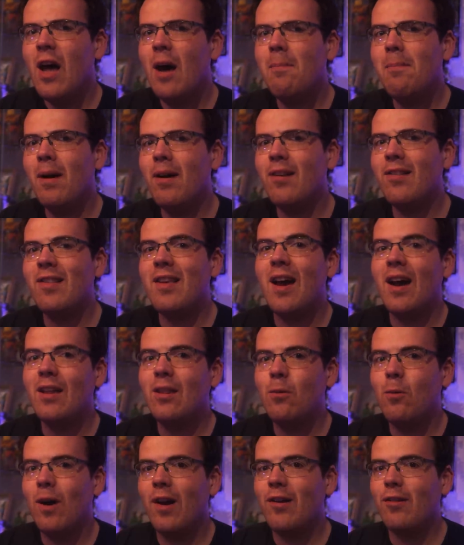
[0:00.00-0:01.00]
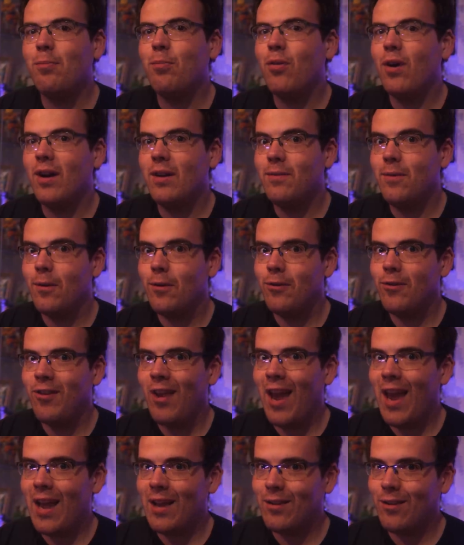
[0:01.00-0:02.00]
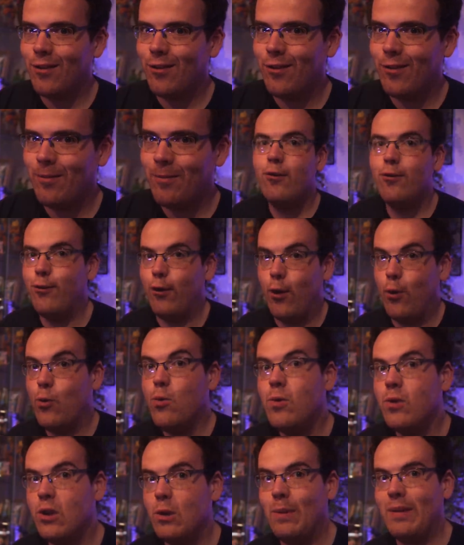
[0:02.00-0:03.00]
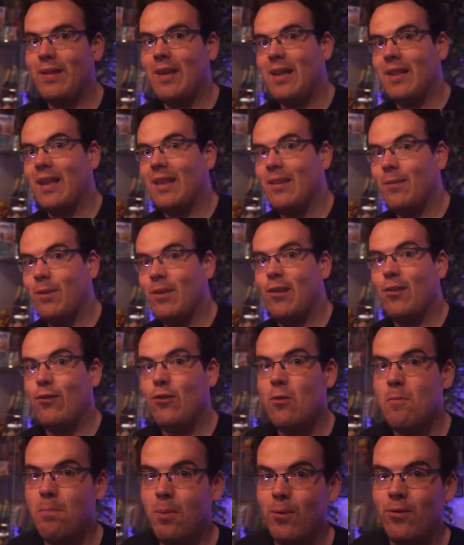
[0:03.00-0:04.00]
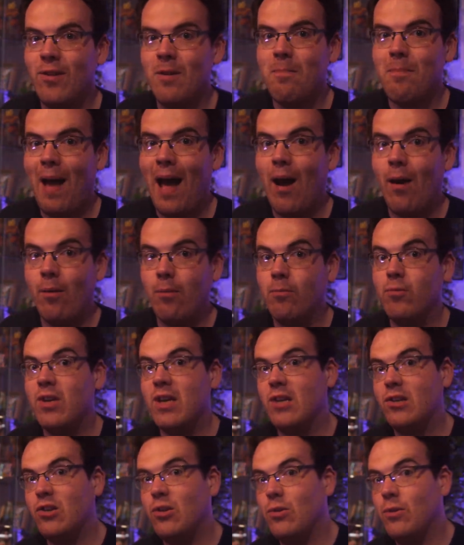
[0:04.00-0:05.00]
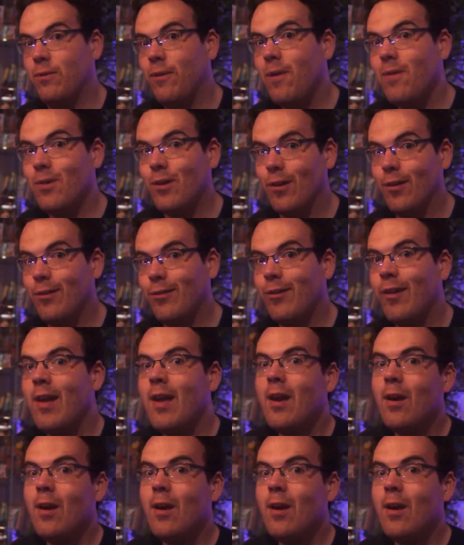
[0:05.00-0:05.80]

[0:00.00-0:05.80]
amongst the otherwise prideful Saiyans. So, you would think that with this new boost in power and reattuned focus,